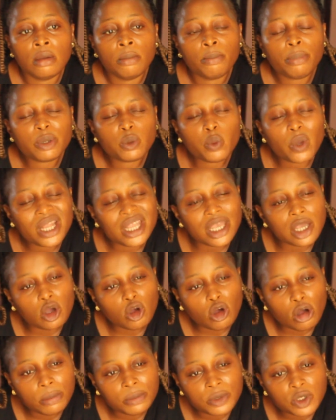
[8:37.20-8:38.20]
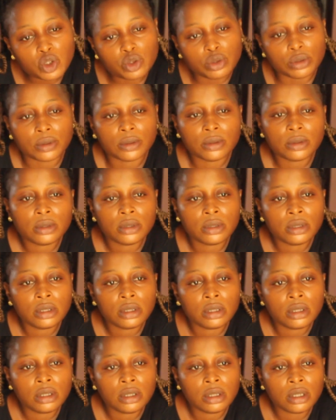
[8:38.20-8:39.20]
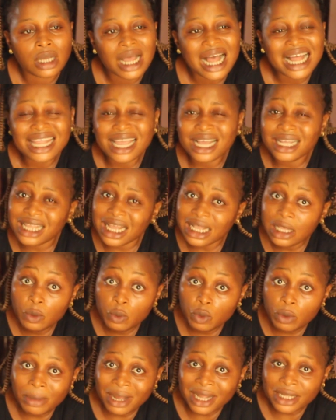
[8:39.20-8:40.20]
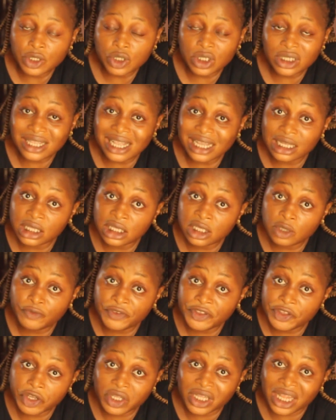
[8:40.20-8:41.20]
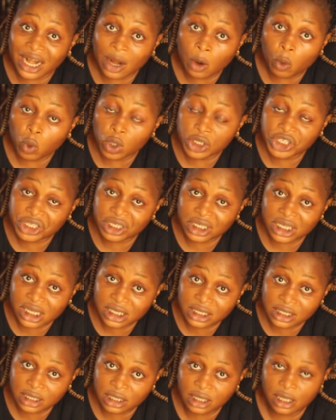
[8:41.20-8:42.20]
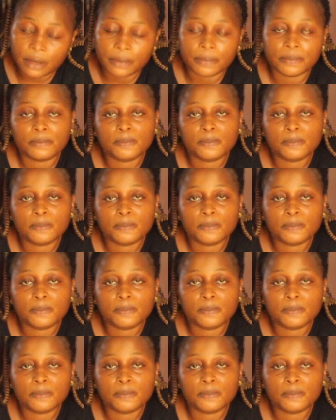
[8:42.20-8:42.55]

But when it comes to an elderly woman, just like this video that I watched yesterday,